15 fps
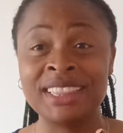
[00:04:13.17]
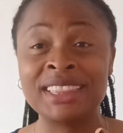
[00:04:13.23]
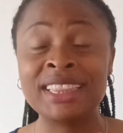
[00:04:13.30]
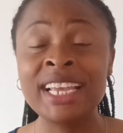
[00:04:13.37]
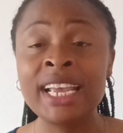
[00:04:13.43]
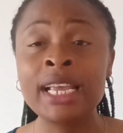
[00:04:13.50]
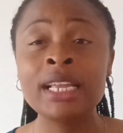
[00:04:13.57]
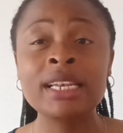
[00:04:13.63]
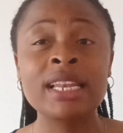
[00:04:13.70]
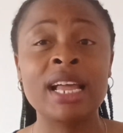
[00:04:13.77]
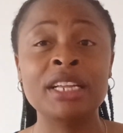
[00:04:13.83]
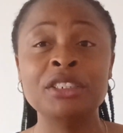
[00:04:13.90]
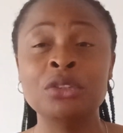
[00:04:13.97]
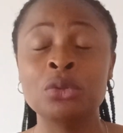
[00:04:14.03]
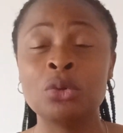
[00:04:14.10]
thing
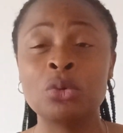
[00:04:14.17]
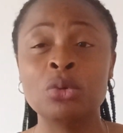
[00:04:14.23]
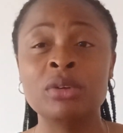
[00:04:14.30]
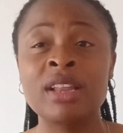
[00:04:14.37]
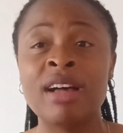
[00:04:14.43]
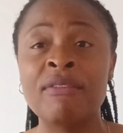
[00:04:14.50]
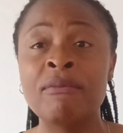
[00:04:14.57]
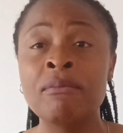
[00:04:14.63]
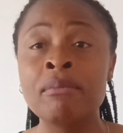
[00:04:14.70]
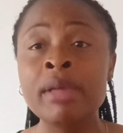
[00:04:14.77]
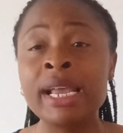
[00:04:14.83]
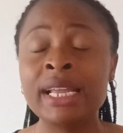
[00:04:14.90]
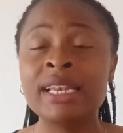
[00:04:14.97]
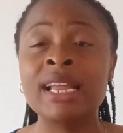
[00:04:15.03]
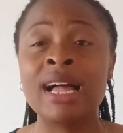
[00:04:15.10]
that you could have
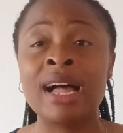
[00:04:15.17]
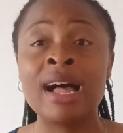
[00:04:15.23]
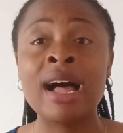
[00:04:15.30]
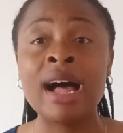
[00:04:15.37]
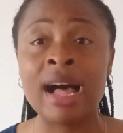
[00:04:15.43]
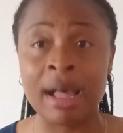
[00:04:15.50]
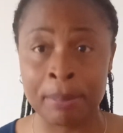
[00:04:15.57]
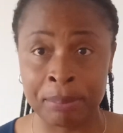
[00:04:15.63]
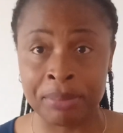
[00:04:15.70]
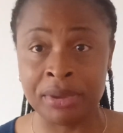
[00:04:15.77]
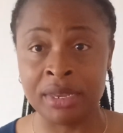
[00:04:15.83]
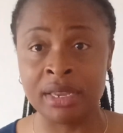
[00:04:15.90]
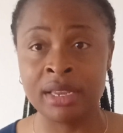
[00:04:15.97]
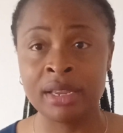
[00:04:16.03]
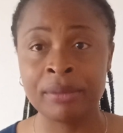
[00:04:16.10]
made her
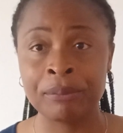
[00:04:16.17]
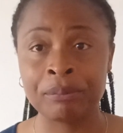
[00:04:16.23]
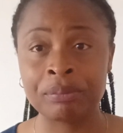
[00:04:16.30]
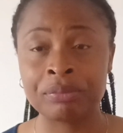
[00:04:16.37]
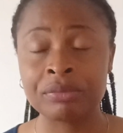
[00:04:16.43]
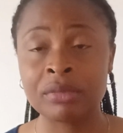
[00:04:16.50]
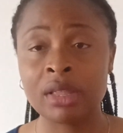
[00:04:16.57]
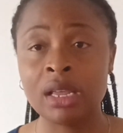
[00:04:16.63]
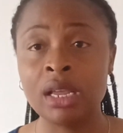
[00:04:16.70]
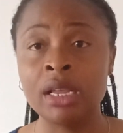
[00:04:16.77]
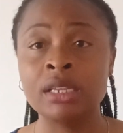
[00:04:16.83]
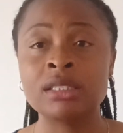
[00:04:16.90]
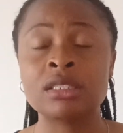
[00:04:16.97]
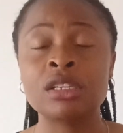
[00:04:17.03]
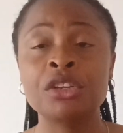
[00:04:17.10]
happy
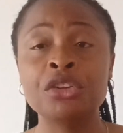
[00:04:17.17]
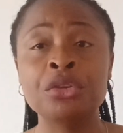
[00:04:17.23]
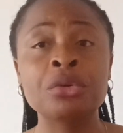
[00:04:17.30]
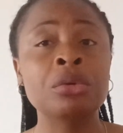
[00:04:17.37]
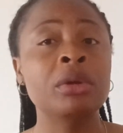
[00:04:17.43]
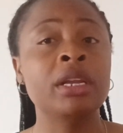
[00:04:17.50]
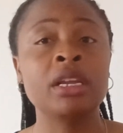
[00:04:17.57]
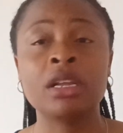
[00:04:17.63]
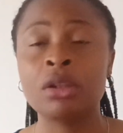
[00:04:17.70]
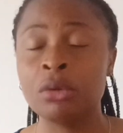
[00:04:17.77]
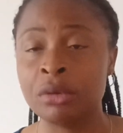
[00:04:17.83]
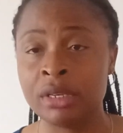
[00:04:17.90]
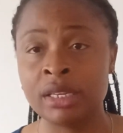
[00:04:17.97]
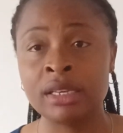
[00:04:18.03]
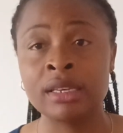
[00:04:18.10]
is you
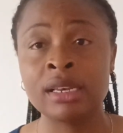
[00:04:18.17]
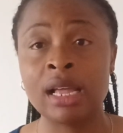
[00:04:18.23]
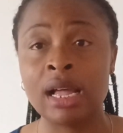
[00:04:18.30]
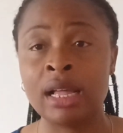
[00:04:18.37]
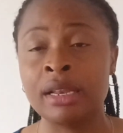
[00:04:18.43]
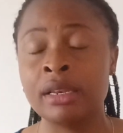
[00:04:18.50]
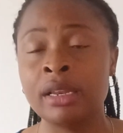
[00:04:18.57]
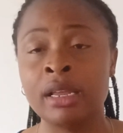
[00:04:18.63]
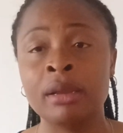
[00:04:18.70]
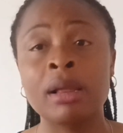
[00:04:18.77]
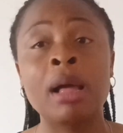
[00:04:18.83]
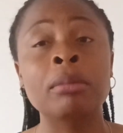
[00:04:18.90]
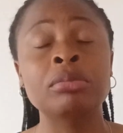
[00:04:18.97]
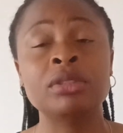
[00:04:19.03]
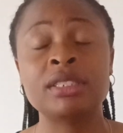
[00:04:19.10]
including her name.
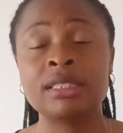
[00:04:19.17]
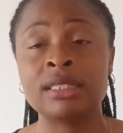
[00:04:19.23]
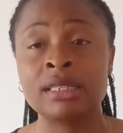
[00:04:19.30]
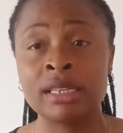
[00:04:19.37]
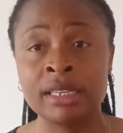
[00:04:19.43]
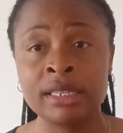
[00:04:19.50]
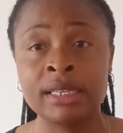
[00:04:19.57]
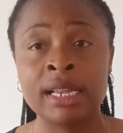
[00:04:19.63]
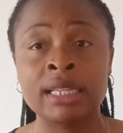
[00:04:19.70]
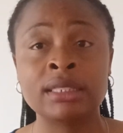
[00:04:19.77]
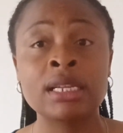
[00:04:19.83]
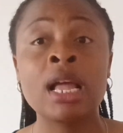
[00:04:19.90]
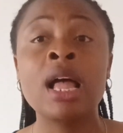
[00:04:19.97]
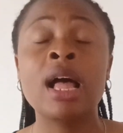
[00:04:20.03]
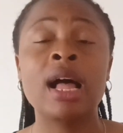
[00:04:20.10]
I'm saying
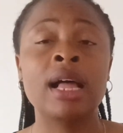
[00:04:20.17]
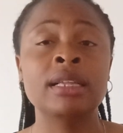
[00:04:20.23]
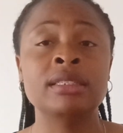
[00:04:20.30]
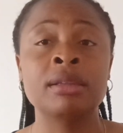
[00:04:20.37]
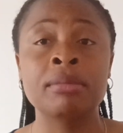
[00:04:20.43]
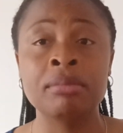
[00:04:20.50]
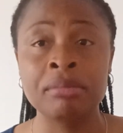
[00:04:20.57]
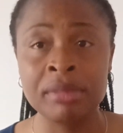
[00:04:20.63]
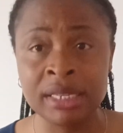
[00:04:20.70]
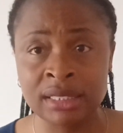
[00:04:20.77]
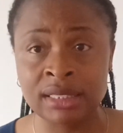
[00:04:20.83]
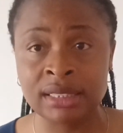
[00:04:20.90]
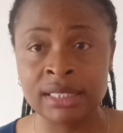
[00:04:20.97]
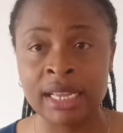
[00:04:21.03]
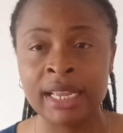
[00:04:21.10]
that as a
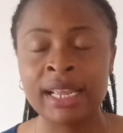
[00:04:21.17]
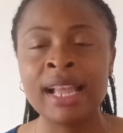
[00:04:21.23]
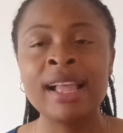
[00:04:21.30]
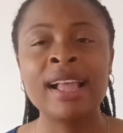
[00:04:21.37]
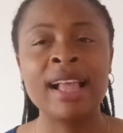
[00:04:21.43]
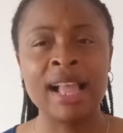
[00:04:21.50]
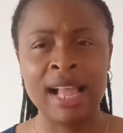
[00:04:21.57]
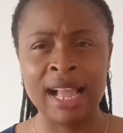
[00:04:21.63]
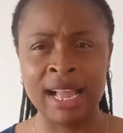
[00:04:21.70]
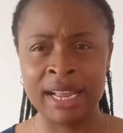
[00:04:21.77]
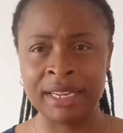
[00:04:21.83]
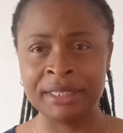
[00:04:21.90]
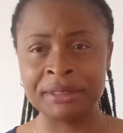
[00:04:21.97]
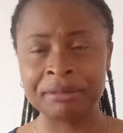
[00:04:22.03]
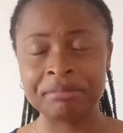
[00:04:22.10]
mistake,
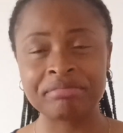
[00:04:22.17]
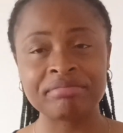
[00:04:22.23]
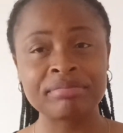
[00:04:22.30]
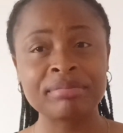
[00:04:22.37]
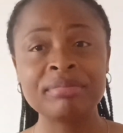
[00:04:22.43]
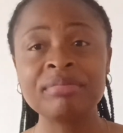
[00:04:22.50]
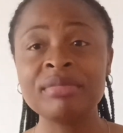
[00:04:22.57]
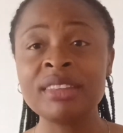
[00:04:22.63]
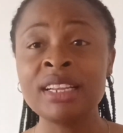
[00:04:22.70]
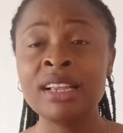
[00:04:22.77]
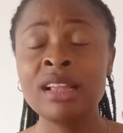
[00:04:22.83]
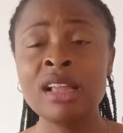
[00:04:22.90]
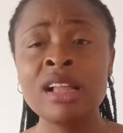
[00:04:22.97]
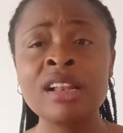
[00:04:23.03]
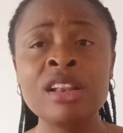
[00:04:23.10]
and
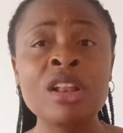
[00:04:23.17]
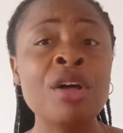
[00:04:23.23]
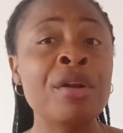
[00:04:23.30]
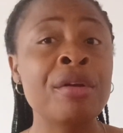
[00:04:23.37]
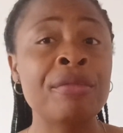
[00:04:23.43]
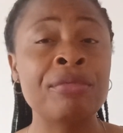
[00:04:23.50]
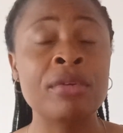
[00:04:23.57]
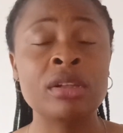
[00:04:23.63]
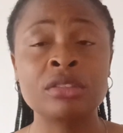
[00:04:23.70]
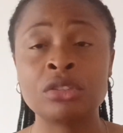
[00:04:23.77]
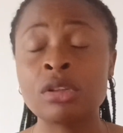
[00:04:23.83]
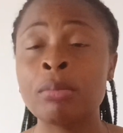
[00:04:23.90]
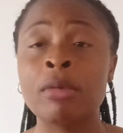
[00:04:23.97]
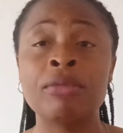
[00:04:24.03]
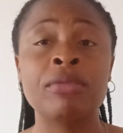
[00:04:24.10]
a lot of us,
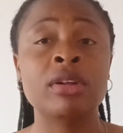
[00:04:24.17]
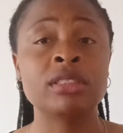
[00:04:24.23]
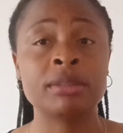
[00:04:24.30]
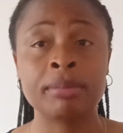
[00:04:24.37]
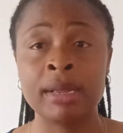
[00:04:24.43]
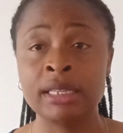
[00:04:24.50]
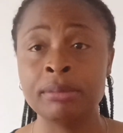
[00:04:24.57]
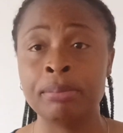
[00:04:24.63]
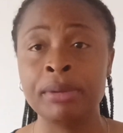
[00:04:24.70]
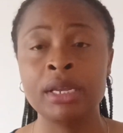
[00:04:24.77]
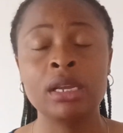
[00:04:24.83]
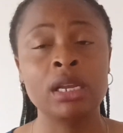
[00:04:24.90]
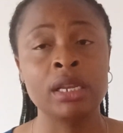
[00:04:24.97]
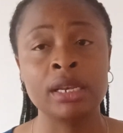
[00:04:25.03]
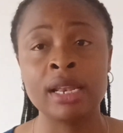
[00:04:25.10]
some of us might
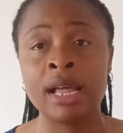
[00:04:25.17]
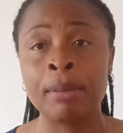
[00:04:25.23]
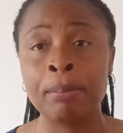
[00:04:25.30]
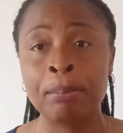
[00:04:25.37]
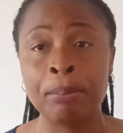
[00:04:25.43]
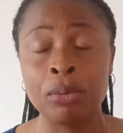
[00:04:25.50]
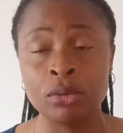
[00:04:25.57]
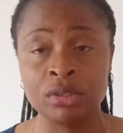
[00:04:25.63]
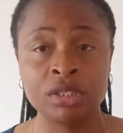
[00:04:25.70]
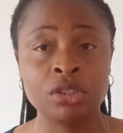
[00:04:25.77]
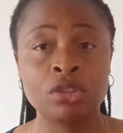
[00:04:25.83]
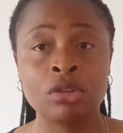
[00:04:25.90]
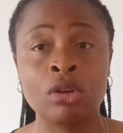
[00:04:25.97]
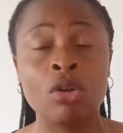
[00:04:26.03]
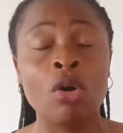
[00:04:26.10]
be in that
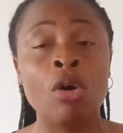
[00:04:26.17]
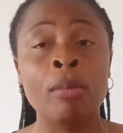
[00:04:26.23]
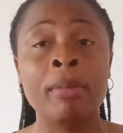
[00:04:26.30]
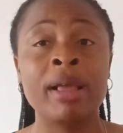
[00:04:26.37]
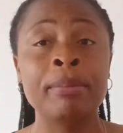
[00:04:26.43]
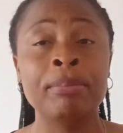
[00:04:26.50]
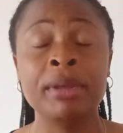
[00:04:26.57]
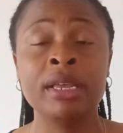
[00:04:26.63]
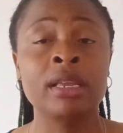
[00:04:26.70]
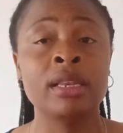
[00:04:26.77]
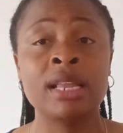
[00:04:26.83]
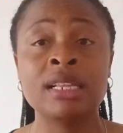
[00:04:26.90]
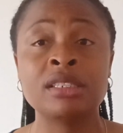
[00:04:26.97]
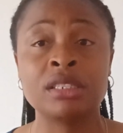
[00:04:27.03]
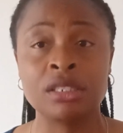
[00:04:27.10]
position or might be in
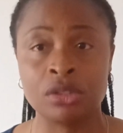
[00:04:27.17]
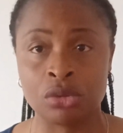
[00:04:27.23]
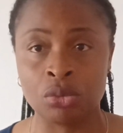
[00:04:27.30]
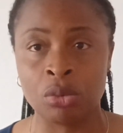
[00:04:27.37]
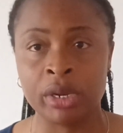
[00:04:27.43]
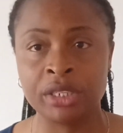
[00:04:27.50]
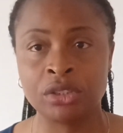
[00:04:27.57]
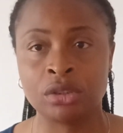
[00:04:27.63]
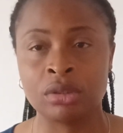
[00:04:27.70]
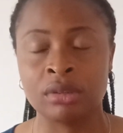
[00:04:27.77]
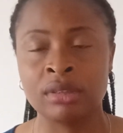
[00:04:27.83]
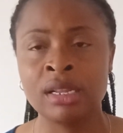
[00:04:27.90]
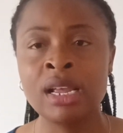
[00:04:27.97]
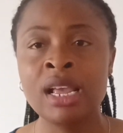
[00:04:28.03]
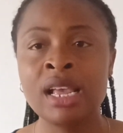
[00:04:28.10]
that
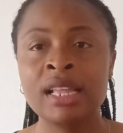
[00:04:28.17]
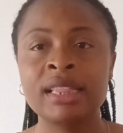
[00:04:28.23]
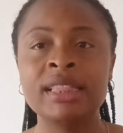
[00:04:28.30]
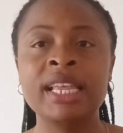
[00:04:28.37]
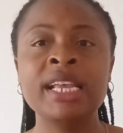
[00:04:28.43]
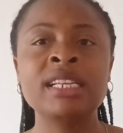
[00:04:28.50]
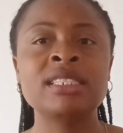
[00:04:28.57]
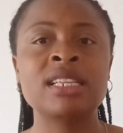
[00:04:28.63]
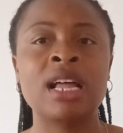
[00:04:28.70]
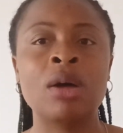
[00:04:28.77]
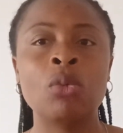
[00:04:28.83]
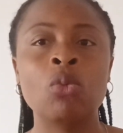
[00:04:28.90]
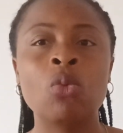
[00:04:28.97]
situation. These are